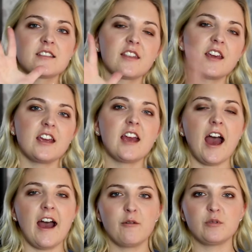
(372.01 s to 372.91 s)
thing
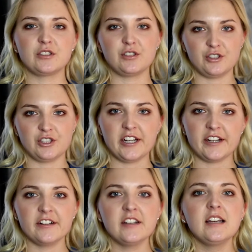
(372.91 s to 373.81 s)
I want to
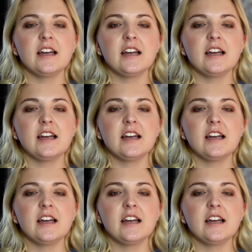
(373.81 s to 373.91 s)
share